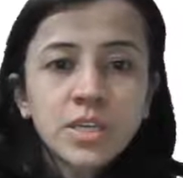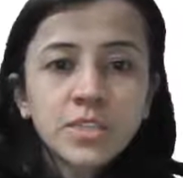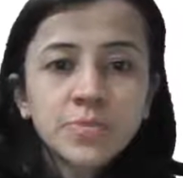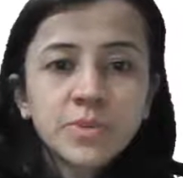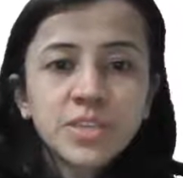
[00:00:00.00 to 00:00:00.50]

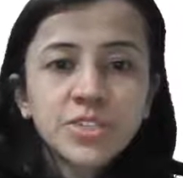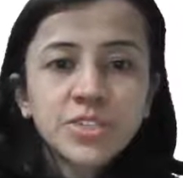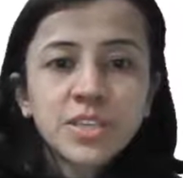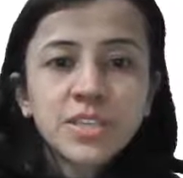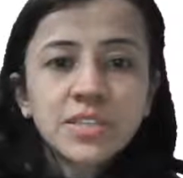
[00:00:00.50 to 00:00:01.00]

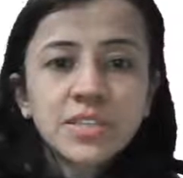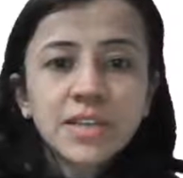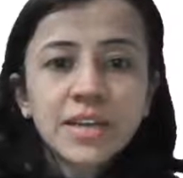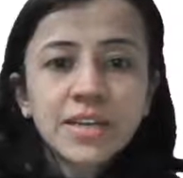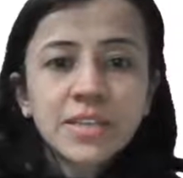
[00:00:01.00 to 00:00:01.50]
inspiration,
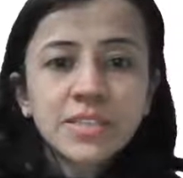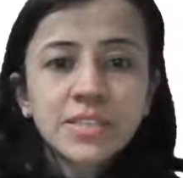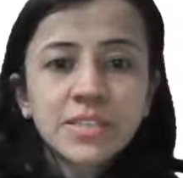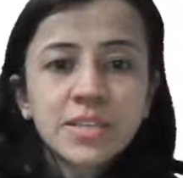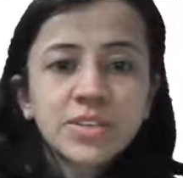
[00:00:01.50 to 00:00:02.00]
that is
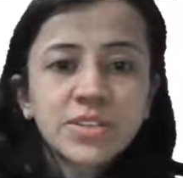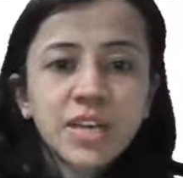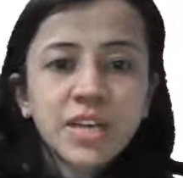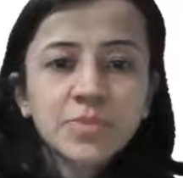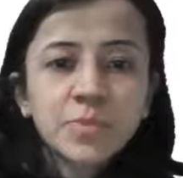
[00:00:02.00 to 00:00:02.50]

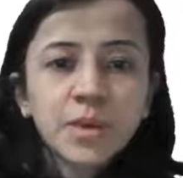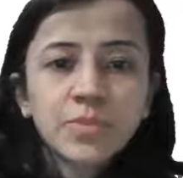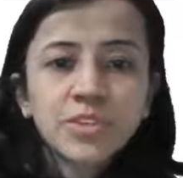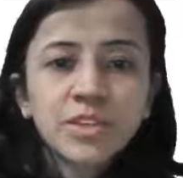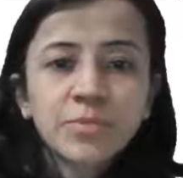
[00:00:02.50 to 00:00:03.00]

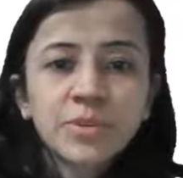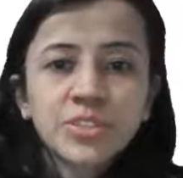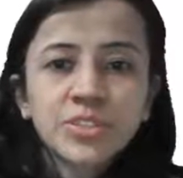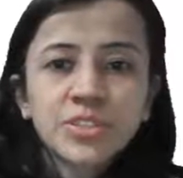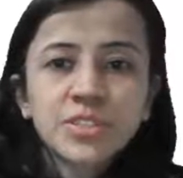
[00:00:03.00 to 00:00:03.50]
transpulmonary
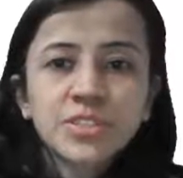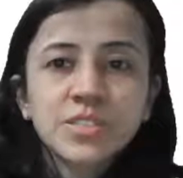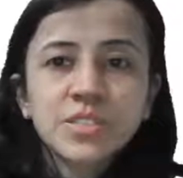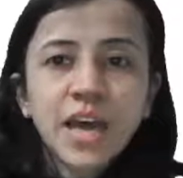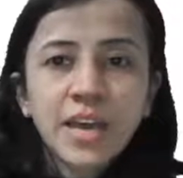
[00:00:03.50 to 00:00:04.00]
pressure, this is
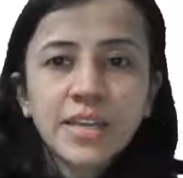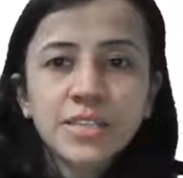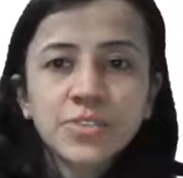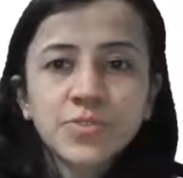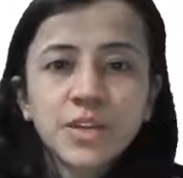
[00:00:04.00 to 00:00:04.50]

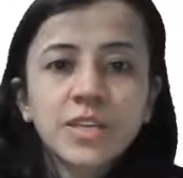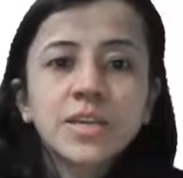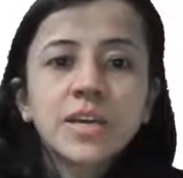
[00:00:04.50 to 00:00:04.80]
highest one,